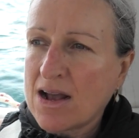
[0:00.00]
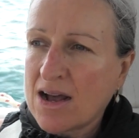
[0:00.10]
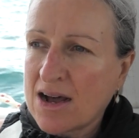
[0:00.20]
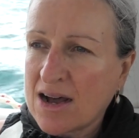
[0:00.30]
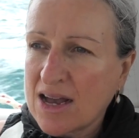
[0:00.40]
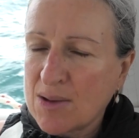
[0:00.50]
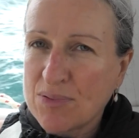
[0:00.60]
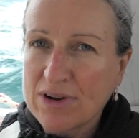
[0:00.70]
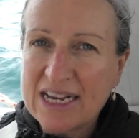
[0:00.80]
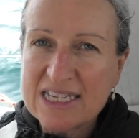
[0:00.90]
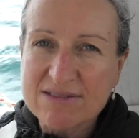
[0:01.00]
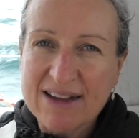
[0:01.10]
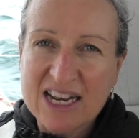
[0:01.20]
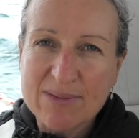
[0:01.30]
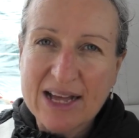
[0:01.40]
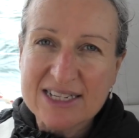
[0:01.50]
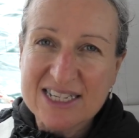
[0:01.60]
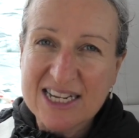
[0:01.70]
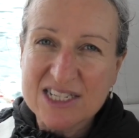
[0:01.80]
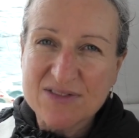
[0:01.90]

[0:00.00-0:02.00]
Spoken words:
a breeze around about 10